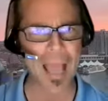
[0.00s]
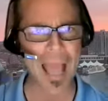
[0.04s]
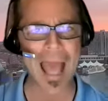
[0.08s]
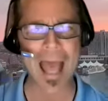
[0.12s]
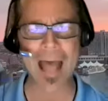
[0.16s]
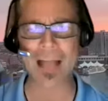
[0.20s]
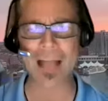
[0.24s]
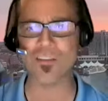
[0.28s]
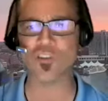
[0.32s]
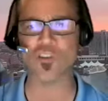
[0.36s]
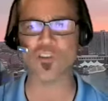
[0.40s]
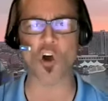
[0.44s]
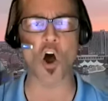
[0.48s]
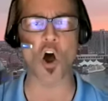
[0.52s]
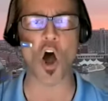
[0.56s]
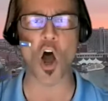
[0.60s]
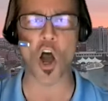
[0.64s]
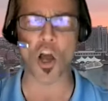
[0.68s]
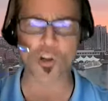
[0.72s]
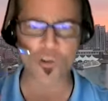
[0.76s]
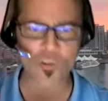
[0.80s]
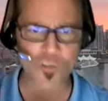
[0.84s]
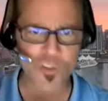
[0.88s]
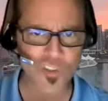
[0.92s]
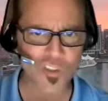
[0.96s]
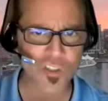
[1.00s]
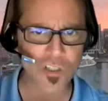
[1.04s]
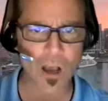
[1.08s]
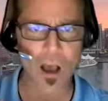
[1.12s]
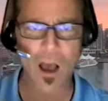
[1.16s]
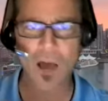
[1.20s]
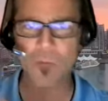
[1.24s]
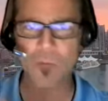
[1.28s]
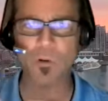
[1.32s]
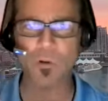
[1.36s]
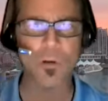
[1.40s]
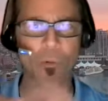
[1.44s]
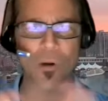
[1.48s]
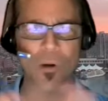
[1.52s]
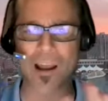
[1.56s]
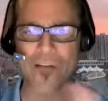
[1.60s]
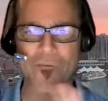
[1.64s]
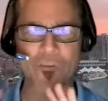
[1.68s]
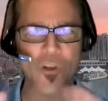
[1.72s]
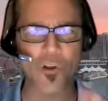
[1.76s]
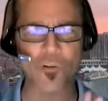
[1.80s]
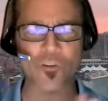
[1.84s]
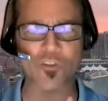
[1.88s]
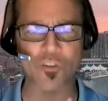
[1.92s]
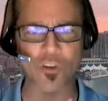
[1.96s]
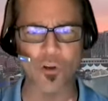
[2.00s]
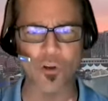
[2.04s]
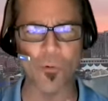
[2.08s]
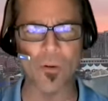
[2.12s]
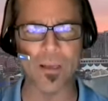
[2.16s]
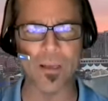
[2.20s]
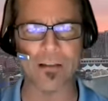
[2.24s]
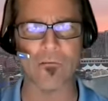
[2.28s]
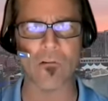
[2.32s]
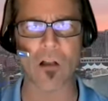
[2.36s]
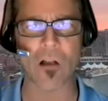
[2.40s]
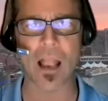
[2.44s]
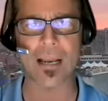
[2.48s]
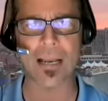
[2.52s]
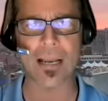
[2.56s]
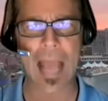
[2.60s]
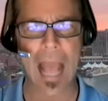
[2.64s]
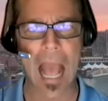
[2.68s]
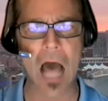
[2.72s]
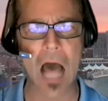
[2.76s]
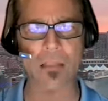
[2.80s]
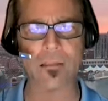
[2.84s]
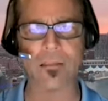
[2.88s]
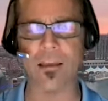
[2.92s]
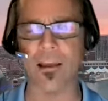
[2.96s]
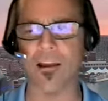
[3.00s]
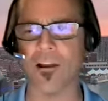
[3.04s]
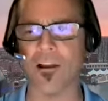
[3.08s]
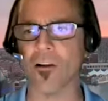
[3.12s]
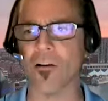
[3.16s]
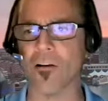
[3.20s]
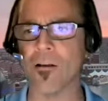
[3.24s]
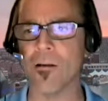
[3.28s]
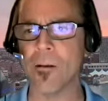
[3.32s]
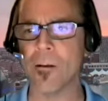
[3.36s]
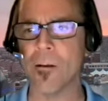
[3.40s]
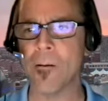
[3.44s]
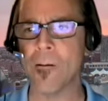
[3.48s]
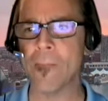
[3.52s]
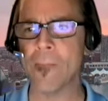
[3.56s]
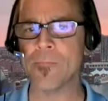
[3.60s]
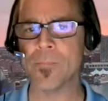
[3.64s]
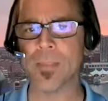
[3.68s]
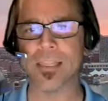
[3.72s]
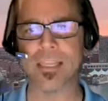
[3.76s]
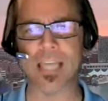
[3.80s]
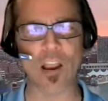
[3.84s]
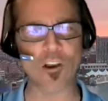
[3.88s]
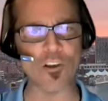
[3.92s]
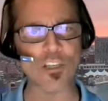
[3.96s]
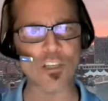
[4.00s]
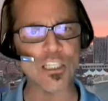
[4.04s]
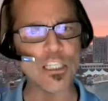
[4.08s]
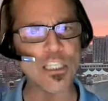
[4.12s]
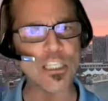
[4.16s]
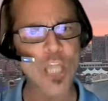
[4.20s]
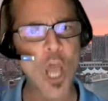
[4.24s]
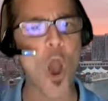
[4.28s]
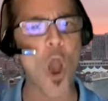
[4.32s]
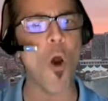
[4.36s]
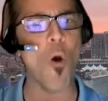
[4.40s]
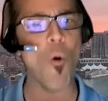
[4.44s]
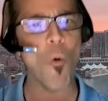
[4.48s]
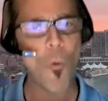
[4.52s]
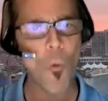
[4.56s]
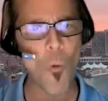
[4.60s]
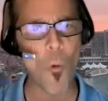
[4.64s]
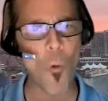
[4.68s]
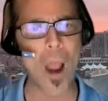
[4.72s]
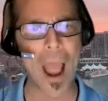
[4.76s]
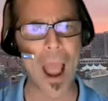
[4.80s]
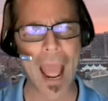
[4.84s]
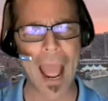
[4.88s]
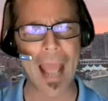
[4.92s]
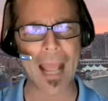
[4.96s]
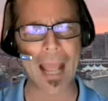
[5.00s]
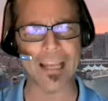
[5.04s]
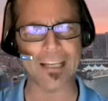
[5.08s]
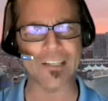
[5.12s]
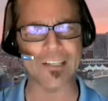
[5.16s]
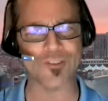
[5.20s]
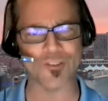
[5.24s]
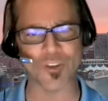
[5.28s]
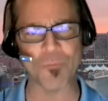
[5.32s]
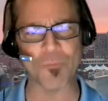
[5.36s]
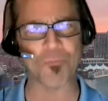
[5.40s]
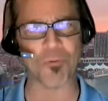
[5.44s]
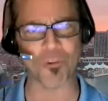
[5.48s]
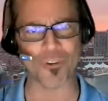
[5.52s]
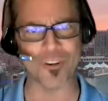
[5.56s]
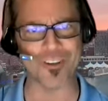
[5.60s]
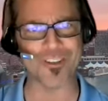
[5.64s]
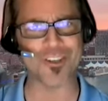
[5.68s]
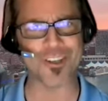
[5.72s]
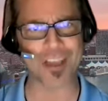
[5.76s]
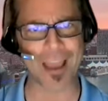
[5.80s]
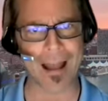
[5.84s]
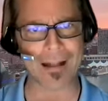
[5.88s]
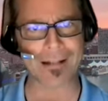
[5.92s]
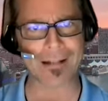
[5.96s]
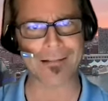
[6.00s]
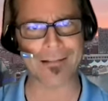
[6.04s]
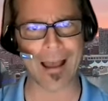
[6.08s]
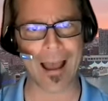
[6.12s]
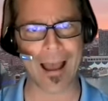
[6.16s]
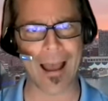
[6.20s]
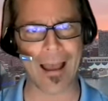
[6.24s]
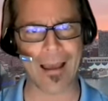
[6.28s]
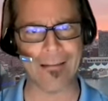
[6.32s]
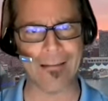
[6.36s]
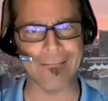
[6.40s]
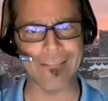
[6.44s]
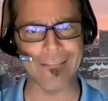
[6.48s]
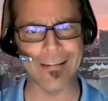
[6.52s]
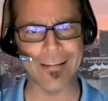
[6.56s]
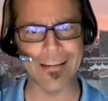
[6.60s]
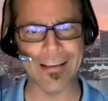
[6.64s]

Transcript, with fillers: pads on or scud, whatever they're doing, right out there. There's no way to project that